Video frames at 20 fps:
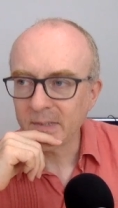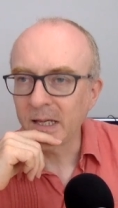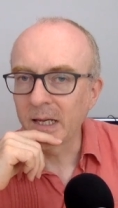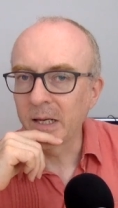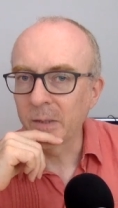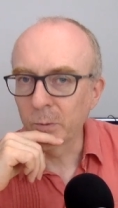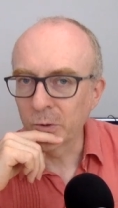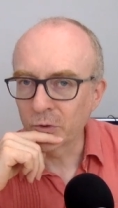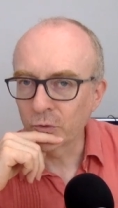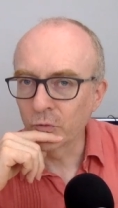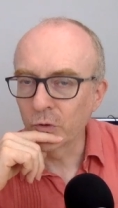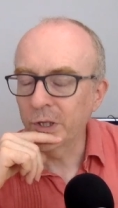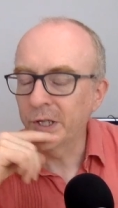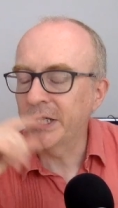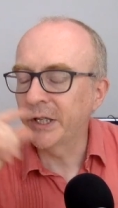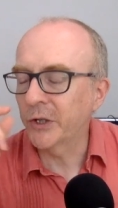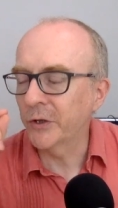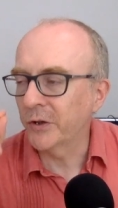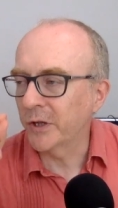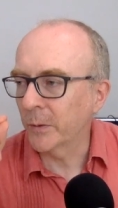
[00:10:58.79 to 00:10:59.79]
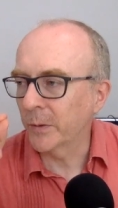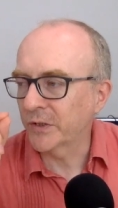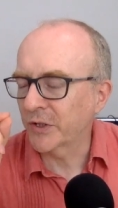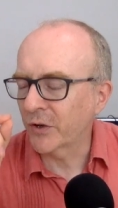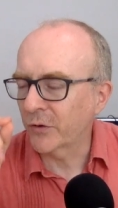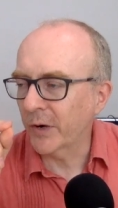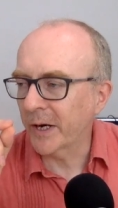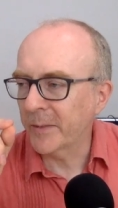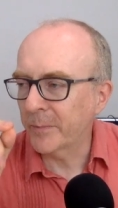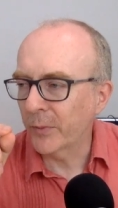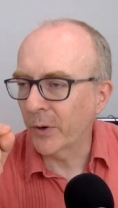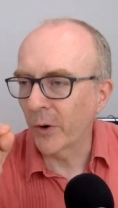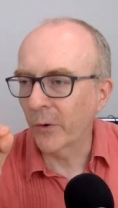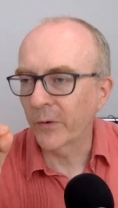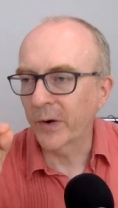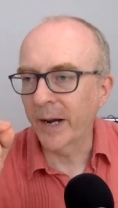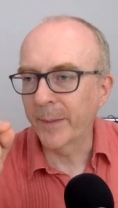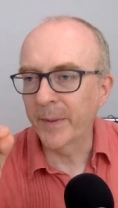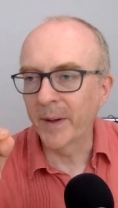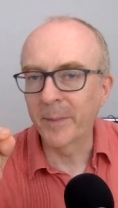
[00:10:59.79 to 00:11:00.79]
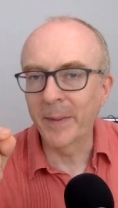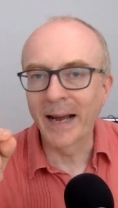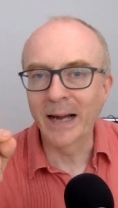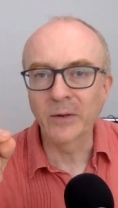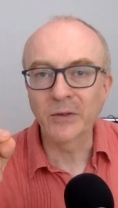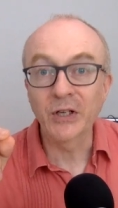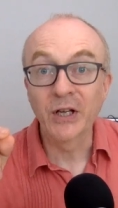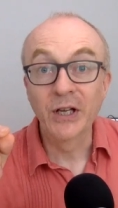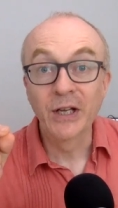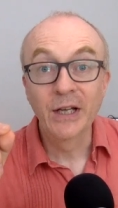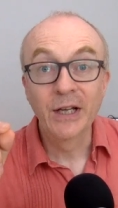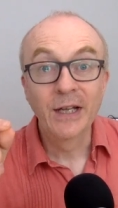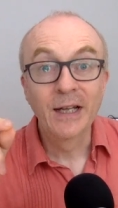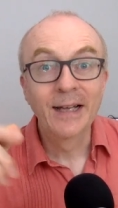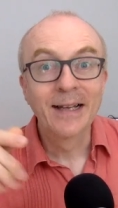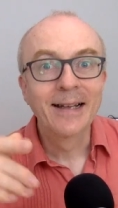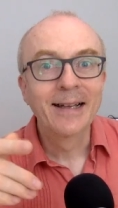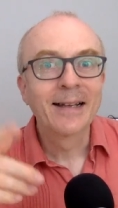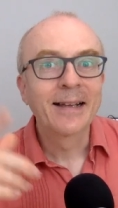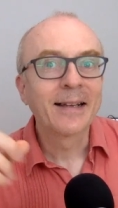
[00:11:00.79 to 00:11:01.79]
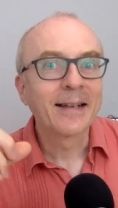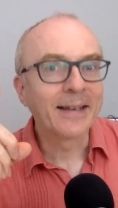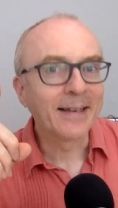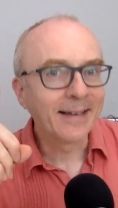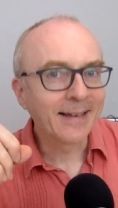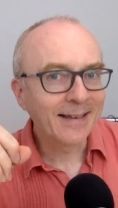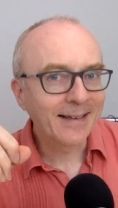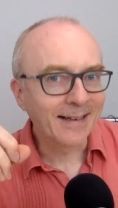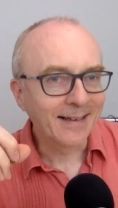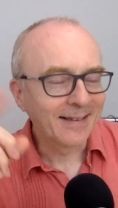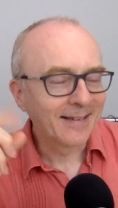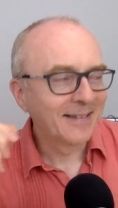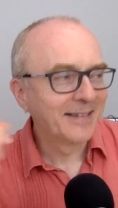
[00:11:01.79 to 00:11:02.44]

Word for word: It was really good. There was a great program about... Ah.